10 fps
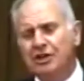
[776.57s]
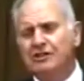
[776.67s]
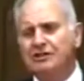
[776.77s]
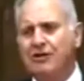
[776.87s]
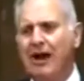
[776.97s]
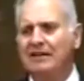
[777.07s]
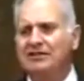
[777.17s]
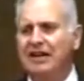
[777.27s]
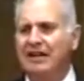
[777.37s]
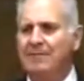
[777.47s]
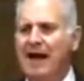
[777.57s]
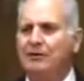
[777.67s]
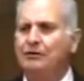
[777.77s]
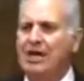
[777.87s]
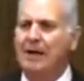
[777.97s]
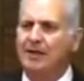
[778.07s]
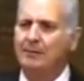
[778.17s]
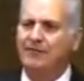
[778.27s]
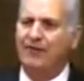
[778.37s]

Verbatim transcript: Jesus Christ said in Matthew chapter number